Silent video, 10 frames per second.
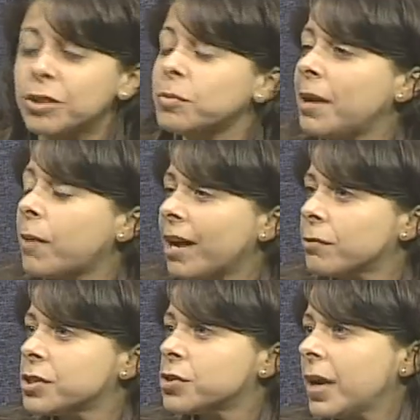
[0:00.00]
You may want to
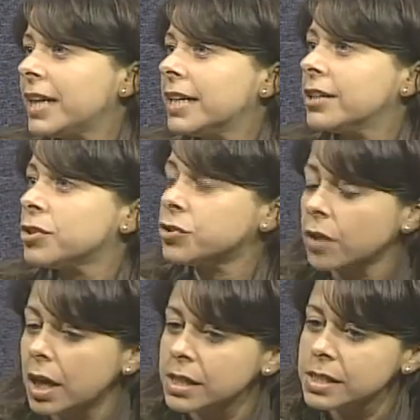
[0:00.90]
restrain it in a
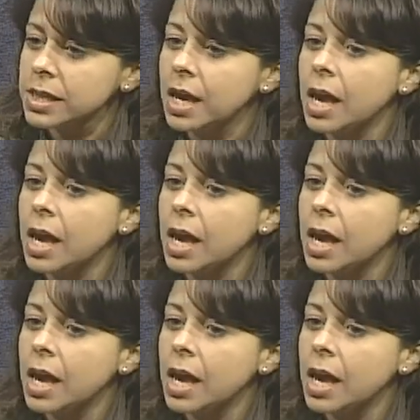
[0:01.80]
trust.